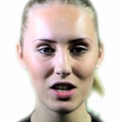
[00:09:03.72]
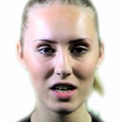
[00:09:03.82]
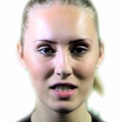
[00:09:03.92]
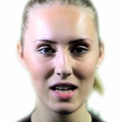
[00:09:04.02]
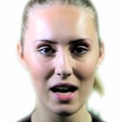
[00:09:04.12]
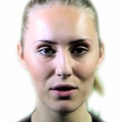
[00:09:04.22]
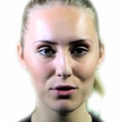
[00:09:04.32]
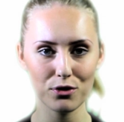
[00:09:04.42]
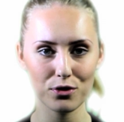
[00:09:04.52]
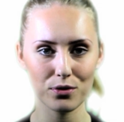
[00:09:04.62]
to
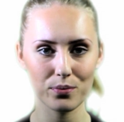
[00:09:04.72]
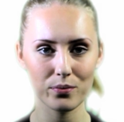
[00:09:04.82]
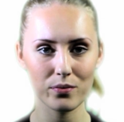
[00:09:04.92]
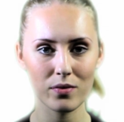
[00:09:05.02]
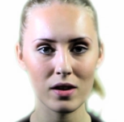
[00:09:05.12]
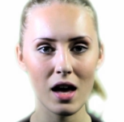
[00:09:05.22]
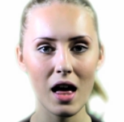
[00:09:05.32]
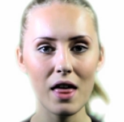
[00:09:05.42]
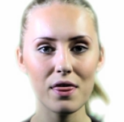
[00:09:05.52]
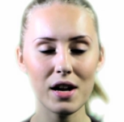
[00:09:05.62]
herself.
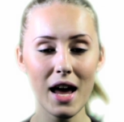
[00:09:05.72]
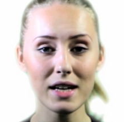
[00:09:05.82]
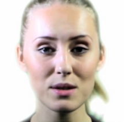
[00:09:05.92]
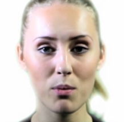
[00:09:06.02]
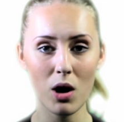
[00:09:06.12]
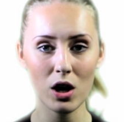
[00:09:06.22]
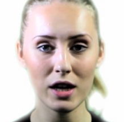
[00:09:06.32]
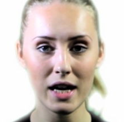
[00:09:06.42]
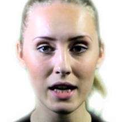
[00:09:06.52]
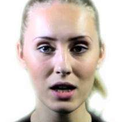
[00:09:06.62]
The next
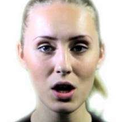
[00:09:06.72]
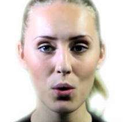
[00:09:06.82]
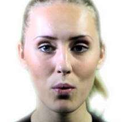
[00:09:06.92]
morning,